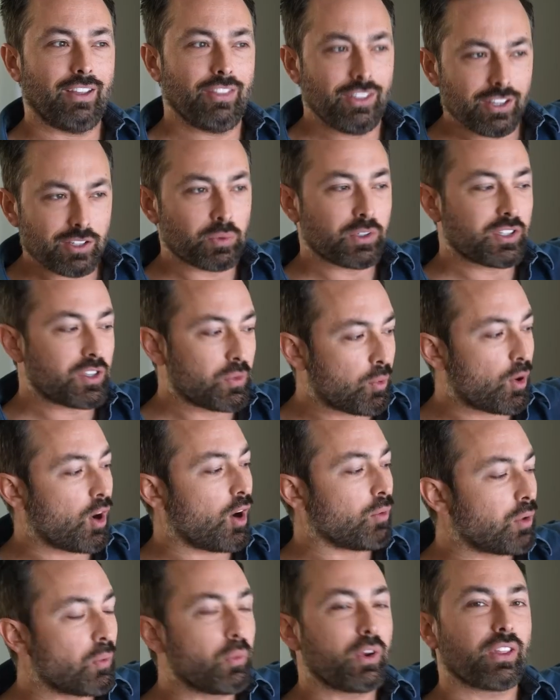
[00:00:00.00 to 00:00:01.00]
And this was the
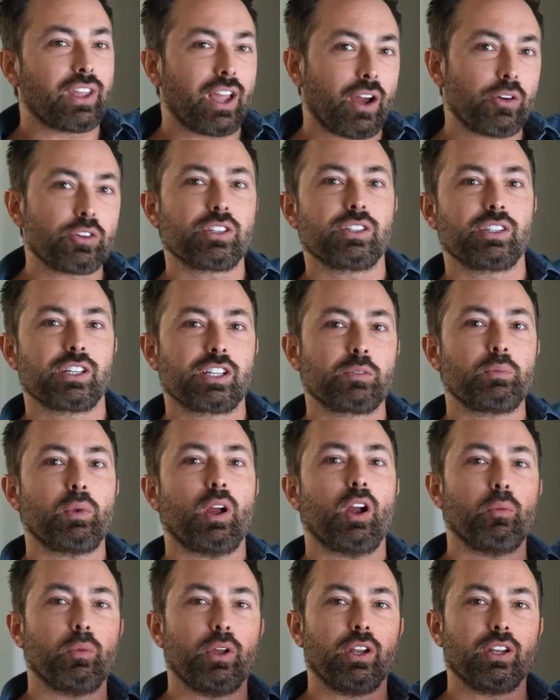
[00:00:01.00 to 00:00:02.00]
problem with Gauss's
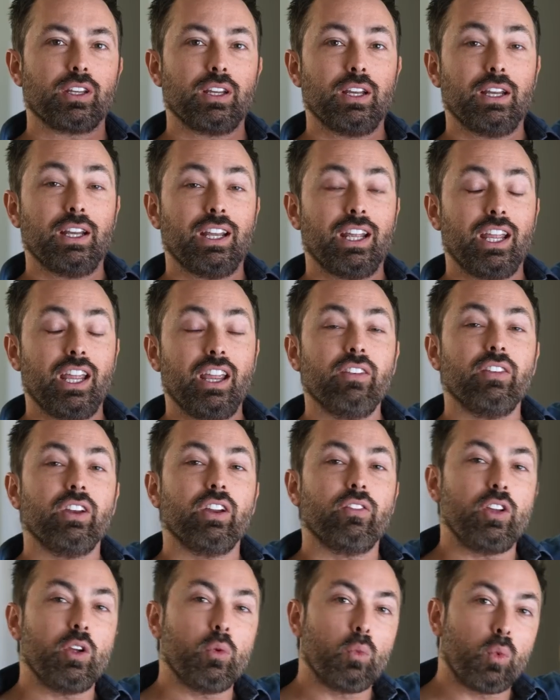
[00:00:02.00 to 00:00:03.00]
experiment. Even
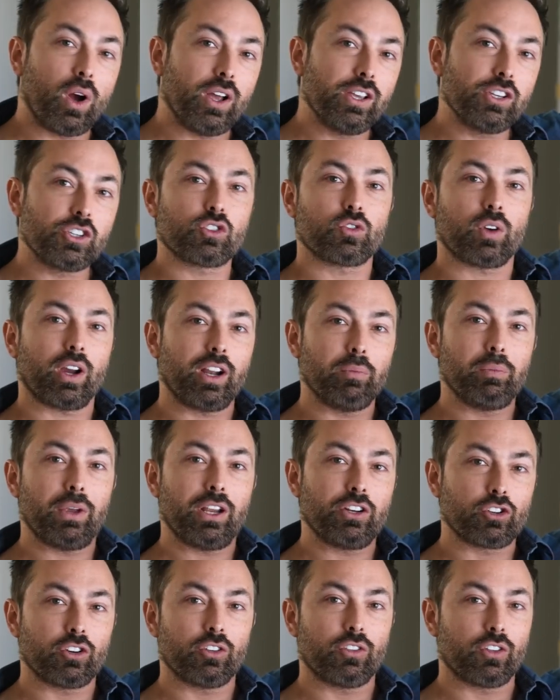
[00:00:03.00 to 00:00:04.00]
if he was trying to
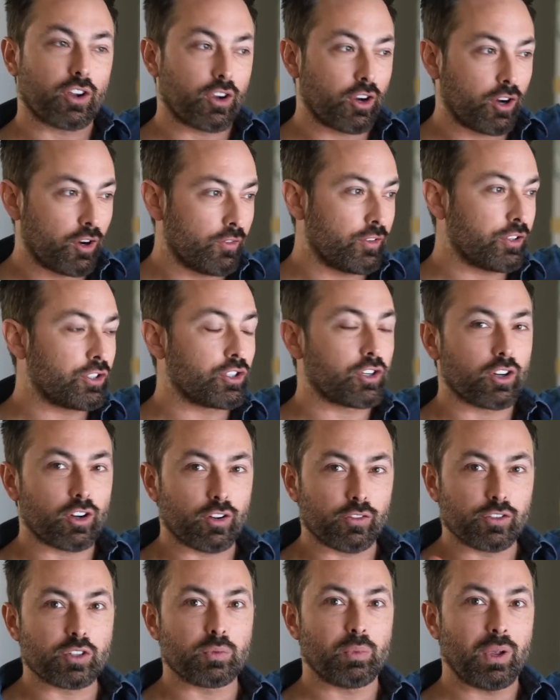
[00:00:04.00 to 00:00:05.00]
measure the curvature
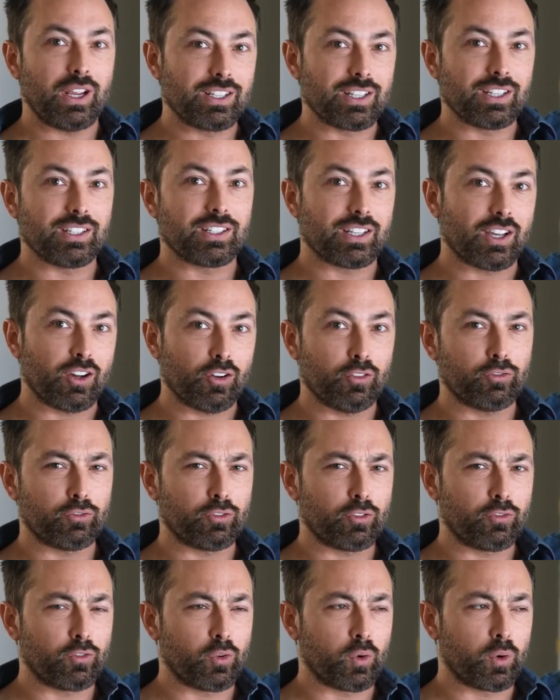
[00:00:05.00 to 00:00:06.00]
of space itself,
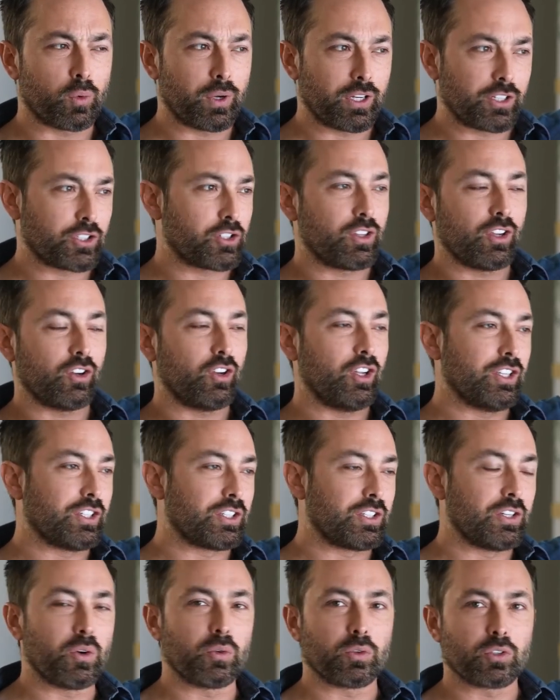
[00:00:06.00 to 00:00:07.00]
for which there
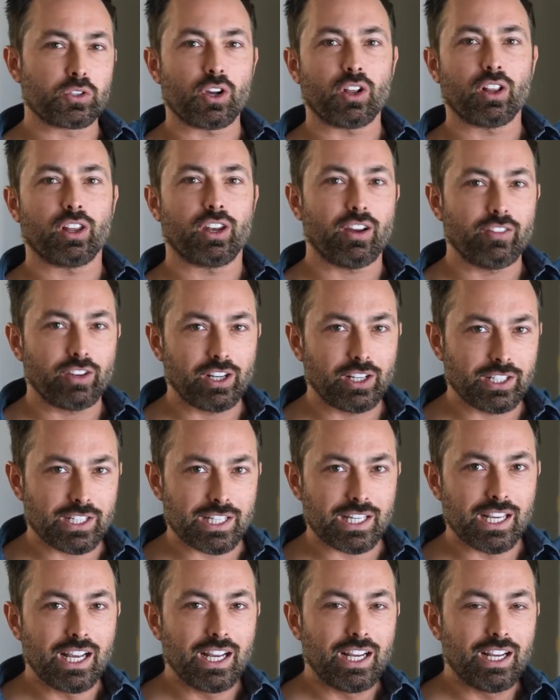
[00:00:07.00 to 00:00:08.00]
is no solid
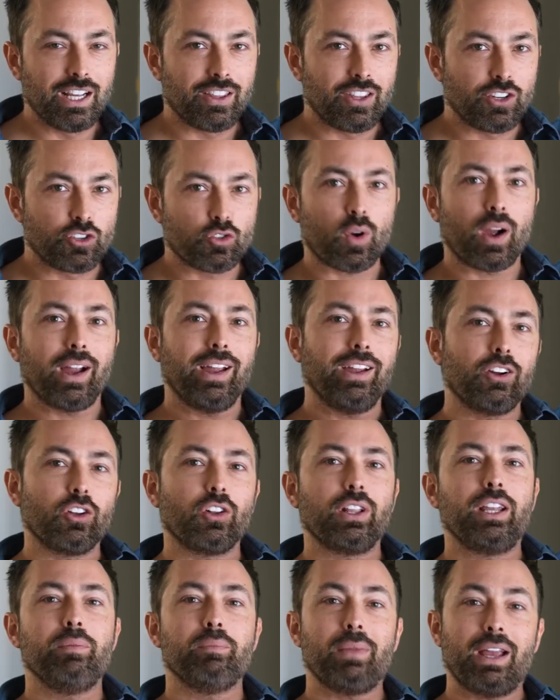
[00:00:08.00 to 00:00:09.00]
evidence, the
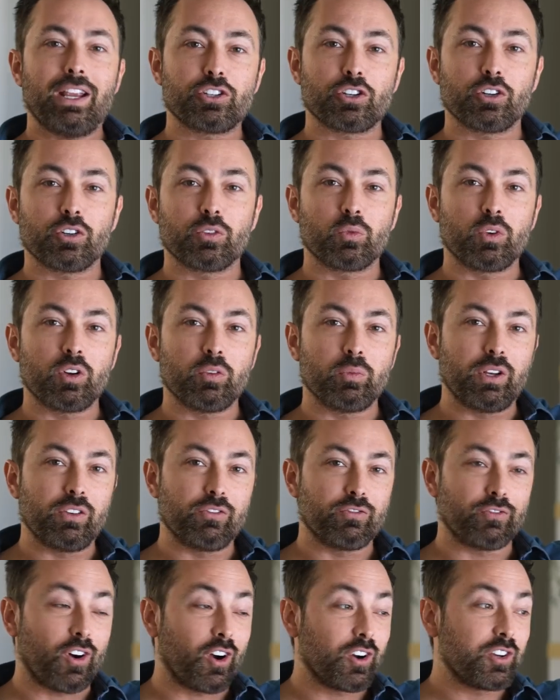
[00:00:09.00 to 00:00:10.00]
triangle he measured would have been
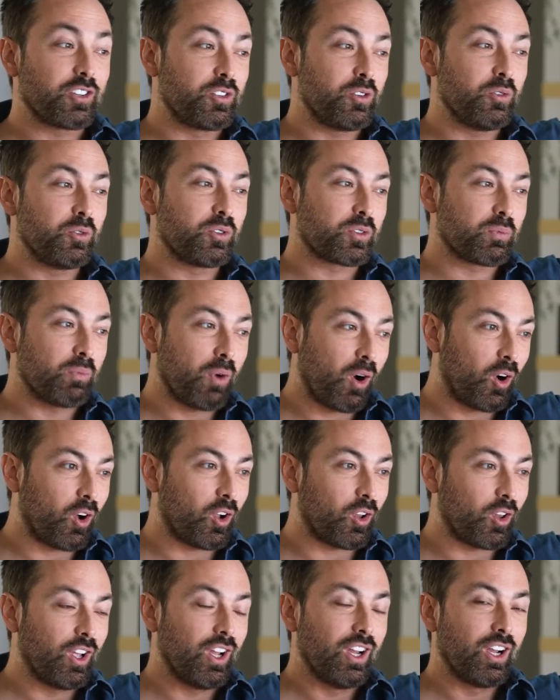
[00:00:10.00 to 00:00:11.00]
far too
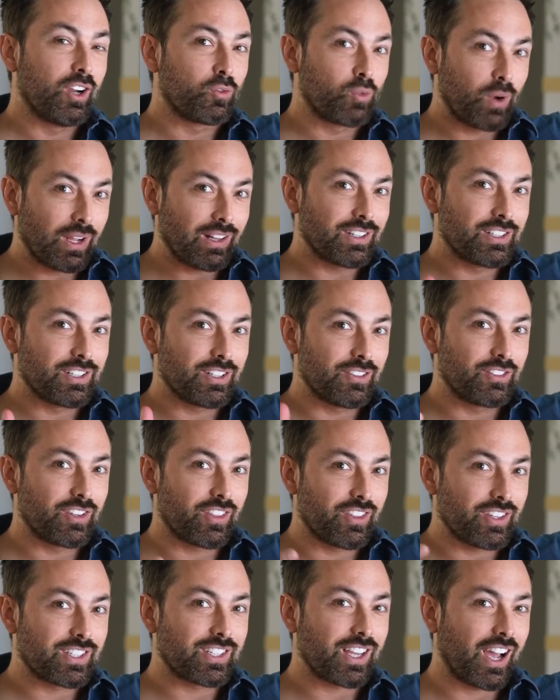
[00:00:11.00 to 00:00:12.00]
small relative to
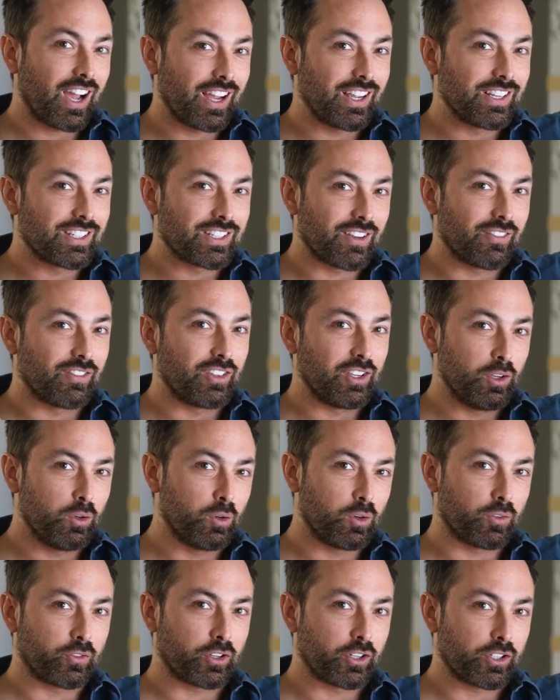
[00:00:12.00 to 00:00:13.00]
the size of the
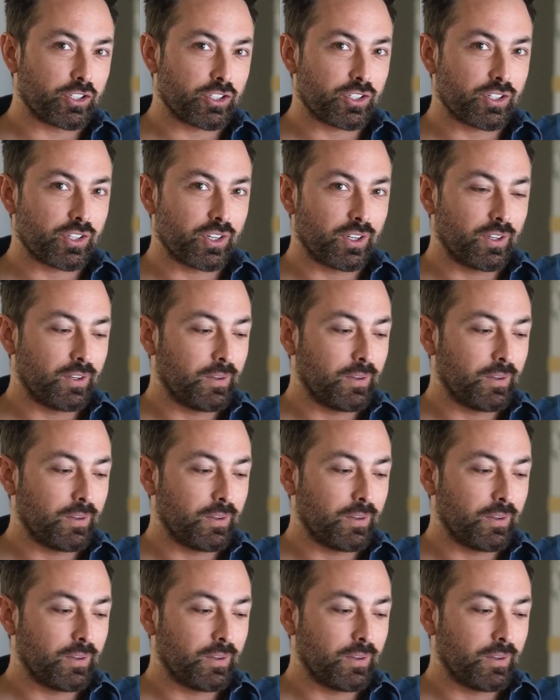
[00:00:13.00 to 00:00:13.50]
universe.